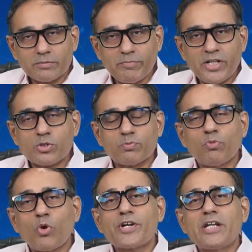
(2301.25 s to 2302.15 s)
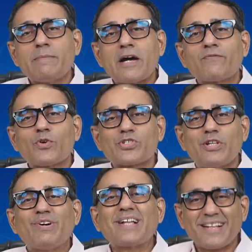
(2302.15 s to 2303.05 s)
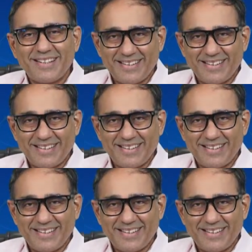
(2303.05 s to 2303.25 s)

means more demand for silver.